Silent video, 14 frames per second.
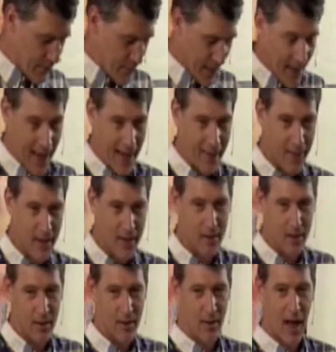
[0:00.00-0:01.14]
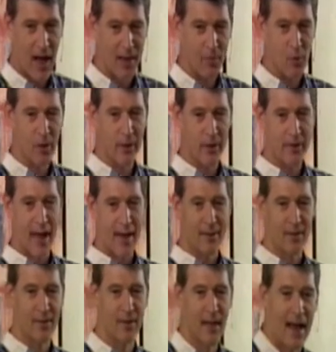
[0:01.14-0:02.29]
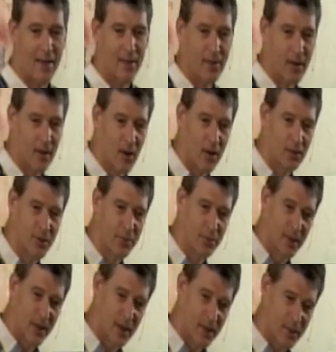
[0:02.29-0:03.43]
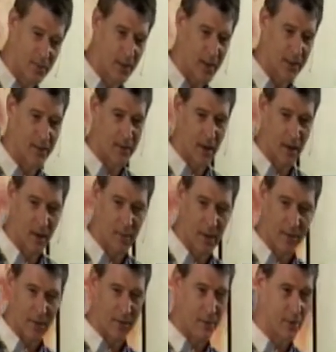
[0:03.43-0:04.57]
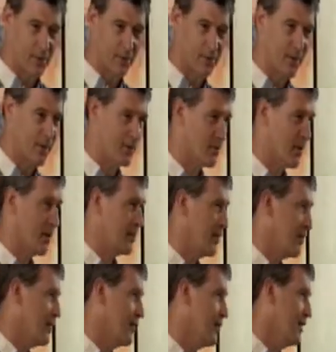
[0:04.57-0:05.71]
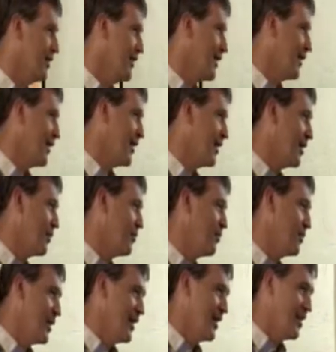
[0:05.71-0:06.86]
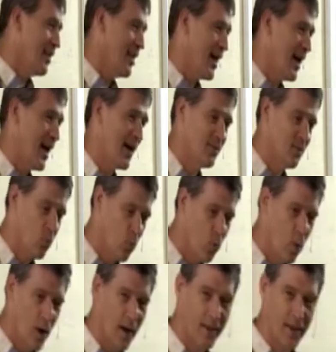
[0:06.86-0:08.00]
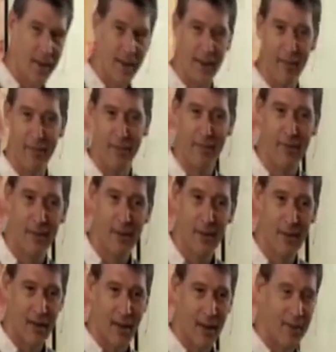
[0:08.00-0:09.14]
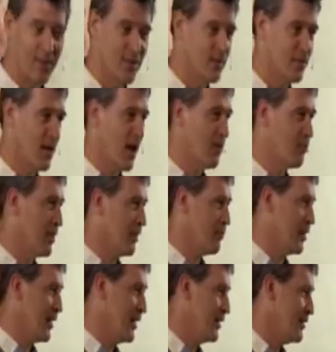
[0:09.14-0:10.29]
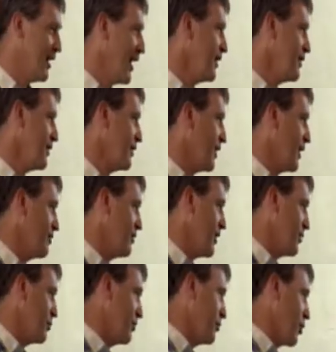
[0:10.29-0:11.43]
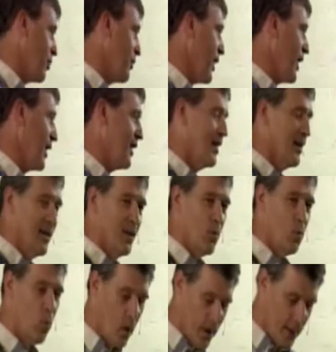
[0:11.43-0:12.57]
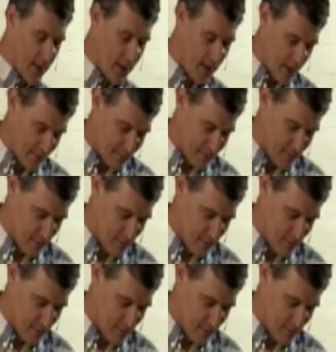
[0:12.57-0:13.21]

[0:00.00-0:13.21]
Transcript: And then I'm going to tag this last because we like to talk about sorts of things around here. That what if, and this is not really related to anything that I've said before, but what if